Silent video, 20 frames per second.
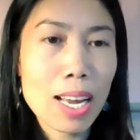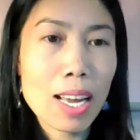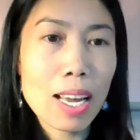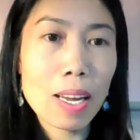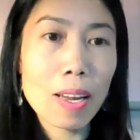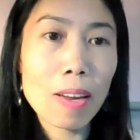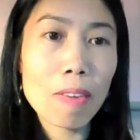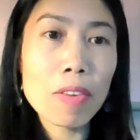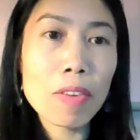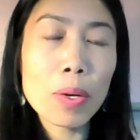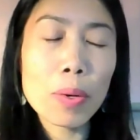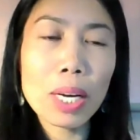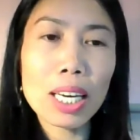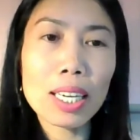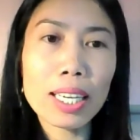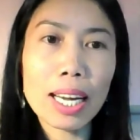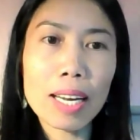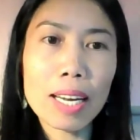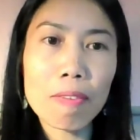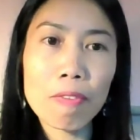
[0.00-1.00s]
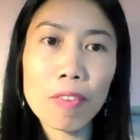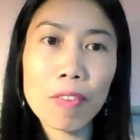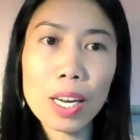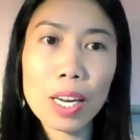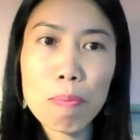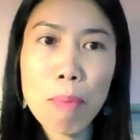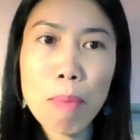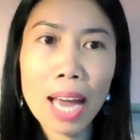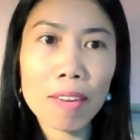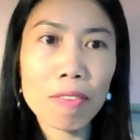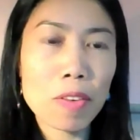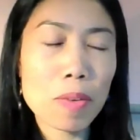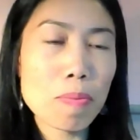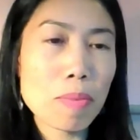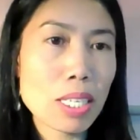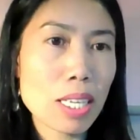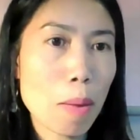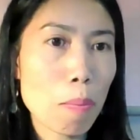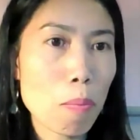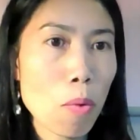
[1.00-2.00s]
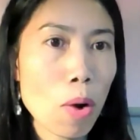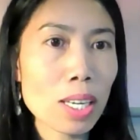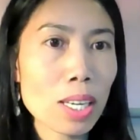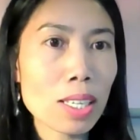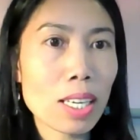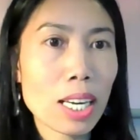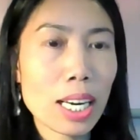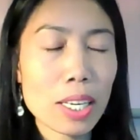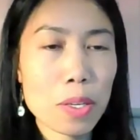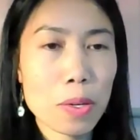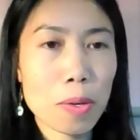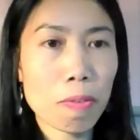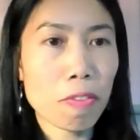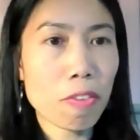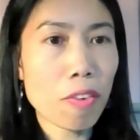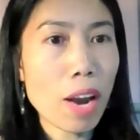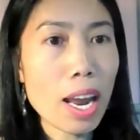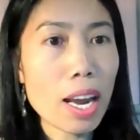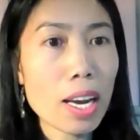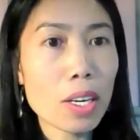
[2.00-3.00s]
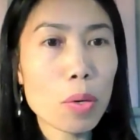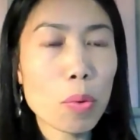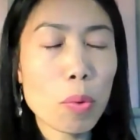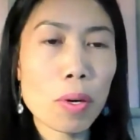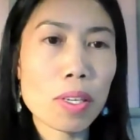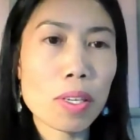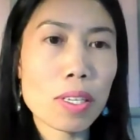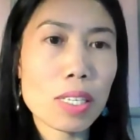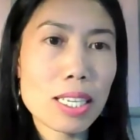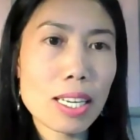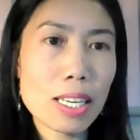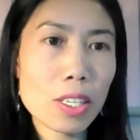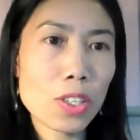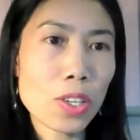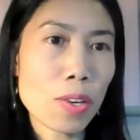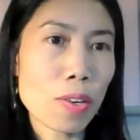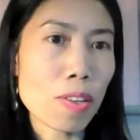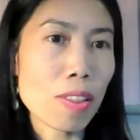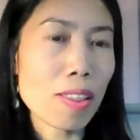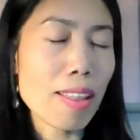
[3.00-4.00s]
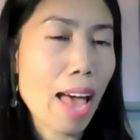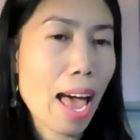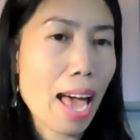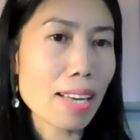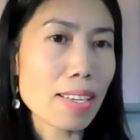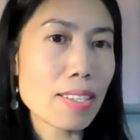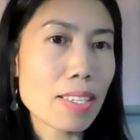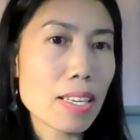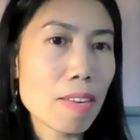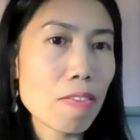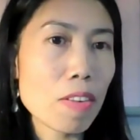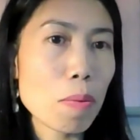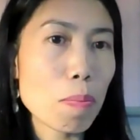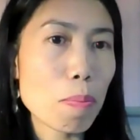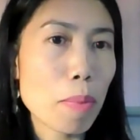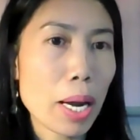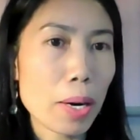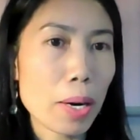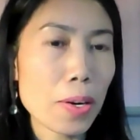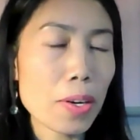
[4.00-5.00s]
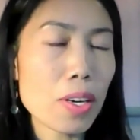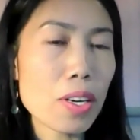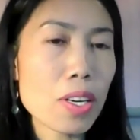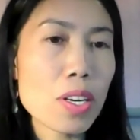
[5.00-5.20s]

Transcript: If you can get feedback from someone like your friend or teacher, that's even better.